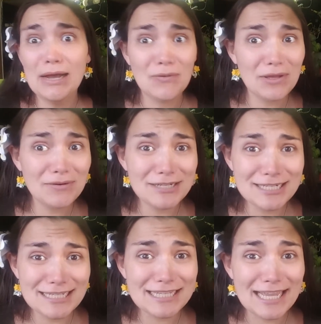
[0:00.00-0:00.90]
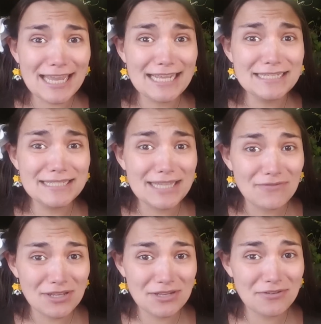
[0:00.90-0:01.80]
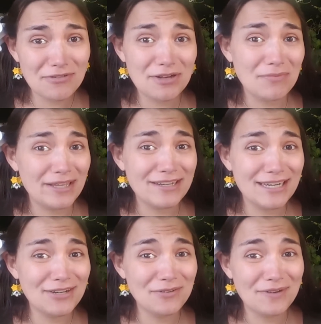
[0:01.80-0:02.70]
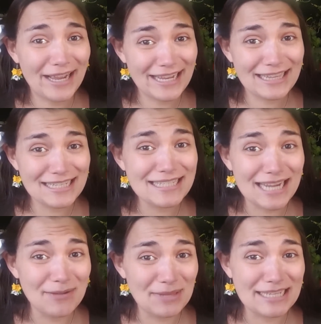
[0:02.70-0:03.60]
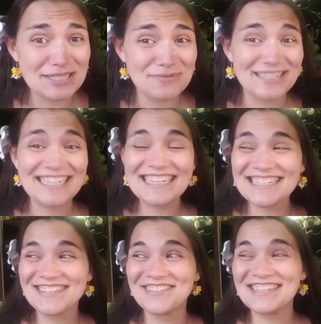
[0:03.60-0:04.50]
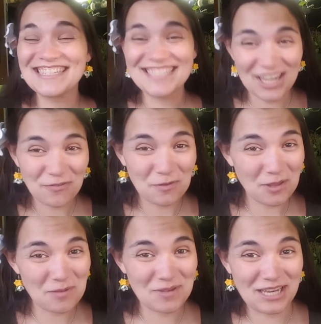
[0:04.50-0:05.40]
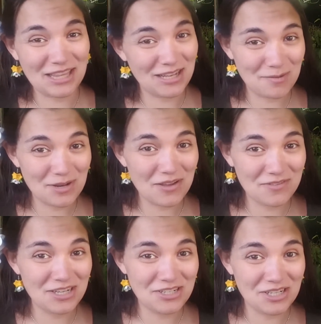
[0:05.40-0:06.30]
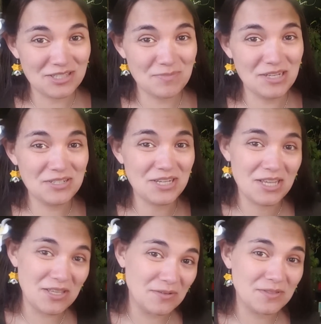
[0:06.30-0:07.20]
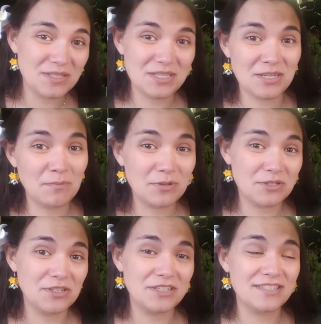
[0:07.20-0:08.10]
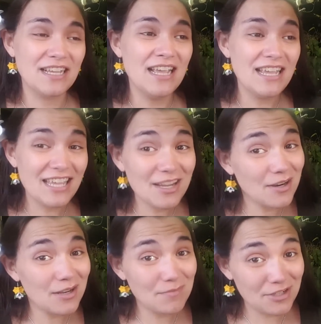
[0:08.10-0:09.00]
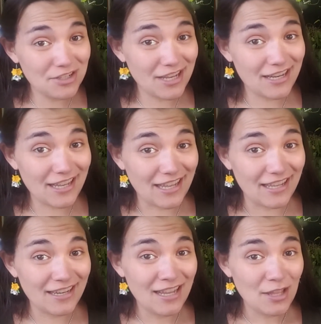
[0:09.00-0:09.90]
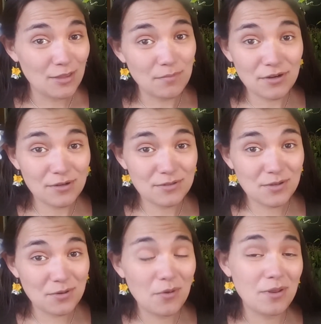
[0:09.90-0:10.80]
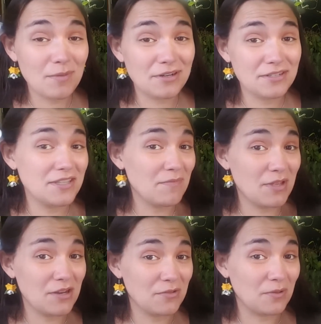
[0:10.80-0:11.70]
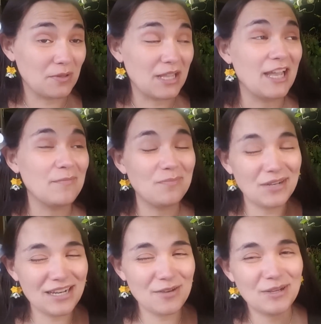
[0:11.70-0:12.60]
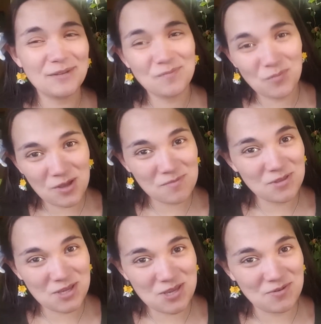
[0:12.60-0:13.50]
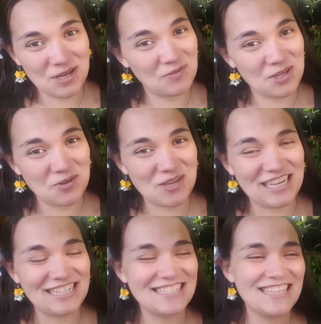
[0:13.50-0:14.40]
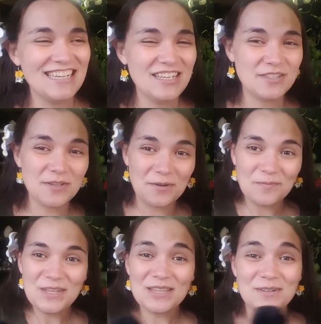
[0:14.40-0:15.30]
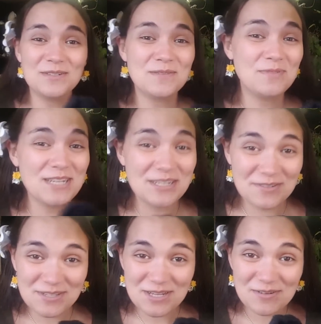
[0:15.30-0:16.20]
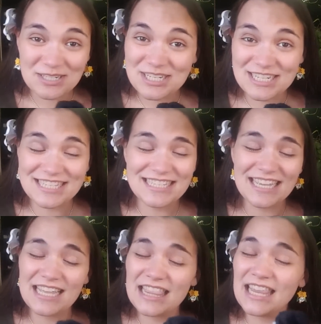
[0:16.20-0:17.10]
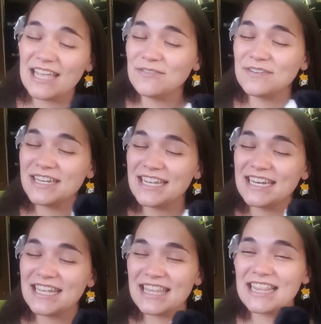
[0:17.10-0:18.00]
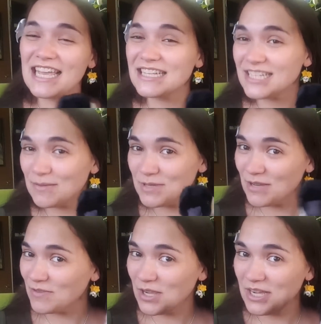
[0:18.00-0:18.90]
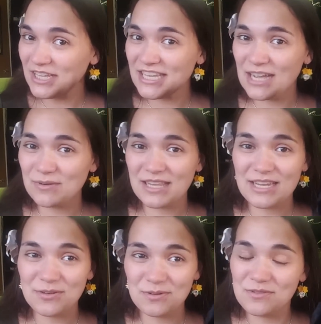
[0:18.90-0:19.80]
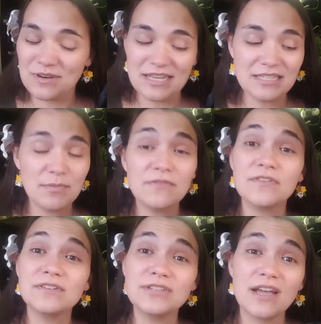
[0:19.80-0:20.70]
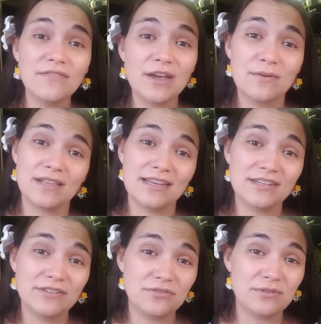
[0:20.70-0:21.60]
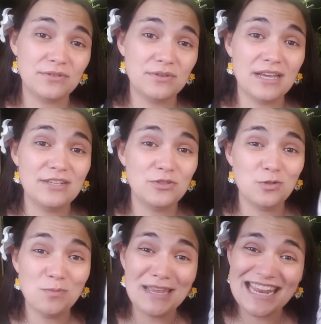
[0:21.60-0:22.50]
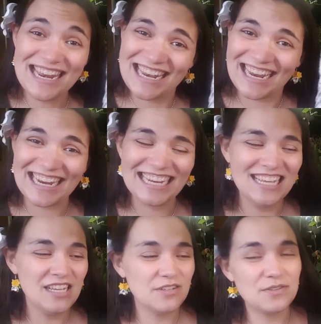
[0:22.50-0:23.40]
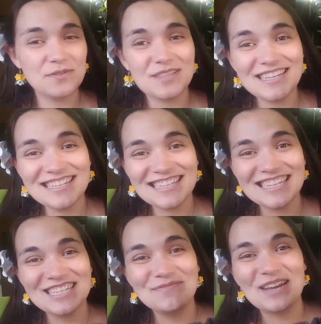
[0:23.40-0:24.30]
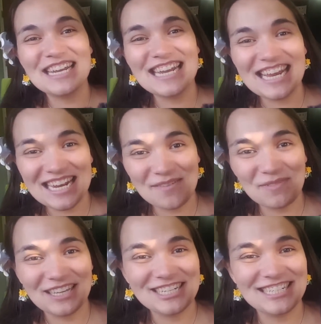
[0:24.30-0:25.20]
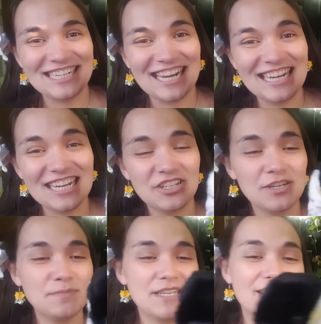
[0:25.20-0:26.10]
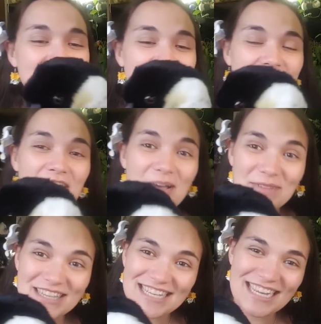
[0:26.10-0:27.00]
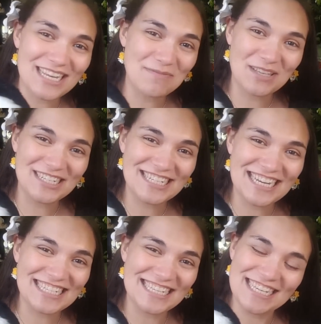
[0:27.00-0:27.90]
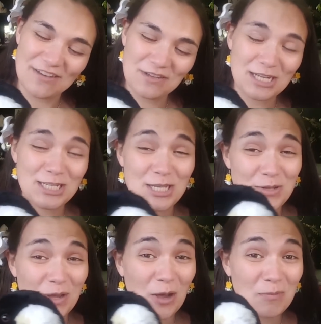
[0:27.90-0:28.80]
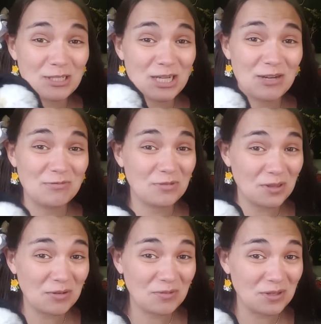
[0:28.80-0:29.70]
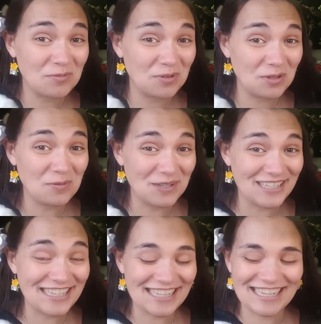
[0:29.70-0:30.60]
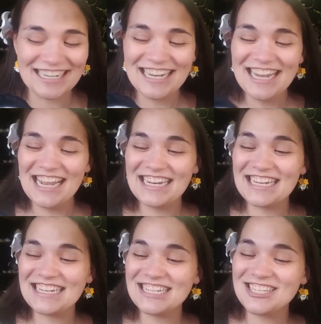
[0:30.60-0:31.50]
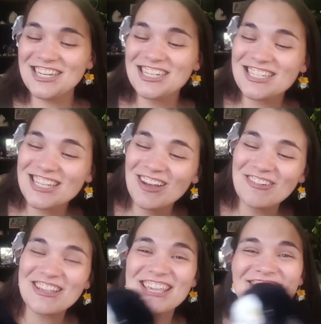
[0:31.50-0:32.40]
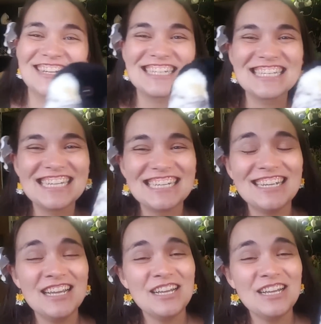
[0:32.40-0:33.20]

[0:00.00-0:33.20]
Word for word: We were just like in seventy degree weather in Hawaii this time last week, so it's definitely been a little bit of an adjustment to get used to the temperatures here in Michigan again. The birdos don't know any better because they've been here the whole time. But anyway, welcome to the Q and A video, guys. So there were some pretty interesting questions uh, left in the last update vlog that I would like to address, but first off I would like to introduce you guys to my Nene. So this is my Nene plushie, and Chips actually got me the Nene plushie as a gift because he knew how much I really, really, really wanted it, and it is just so cute, isn't it?